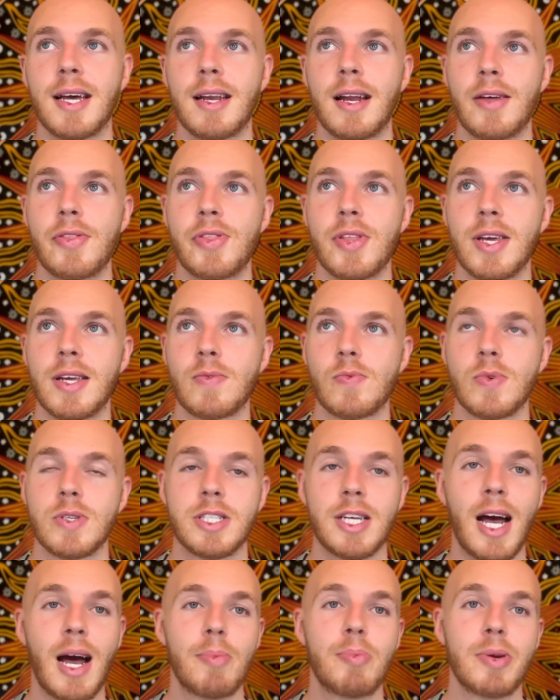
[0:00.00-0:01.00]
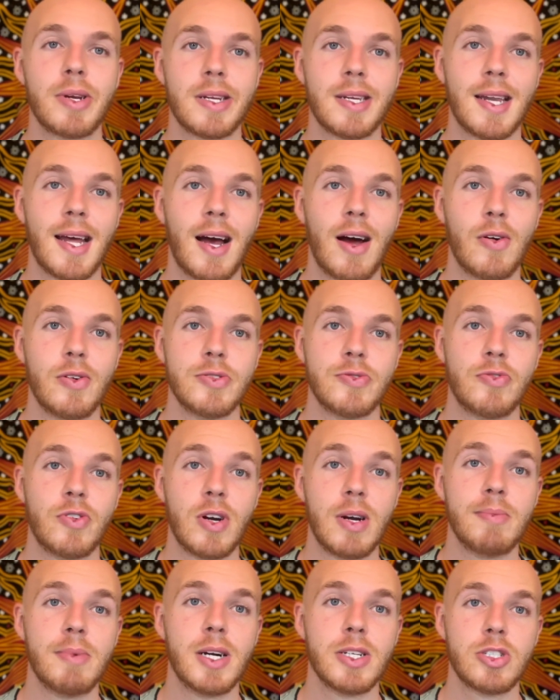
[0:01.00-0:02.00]
I think what's happening now is very
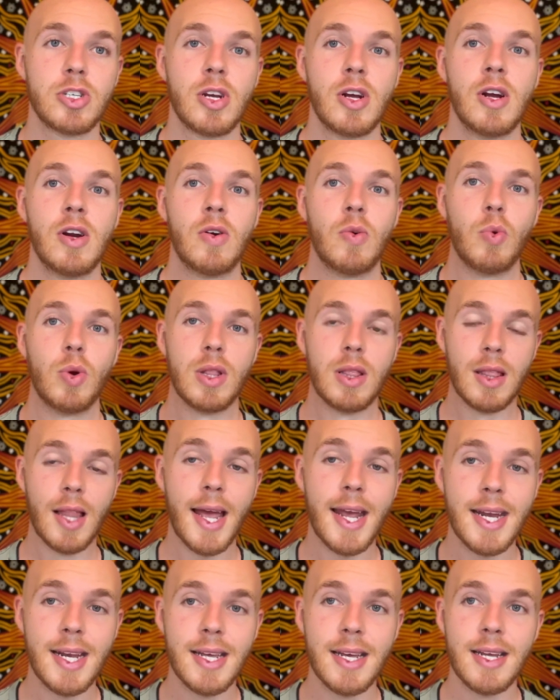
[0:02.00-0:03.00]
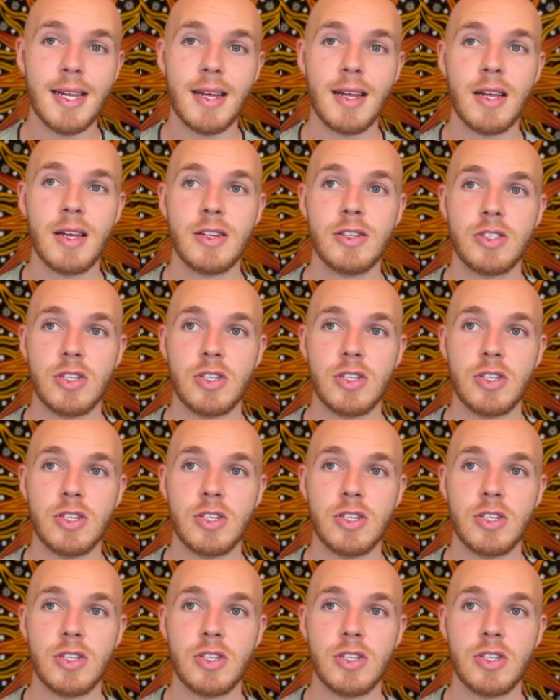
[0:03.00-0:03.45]
much related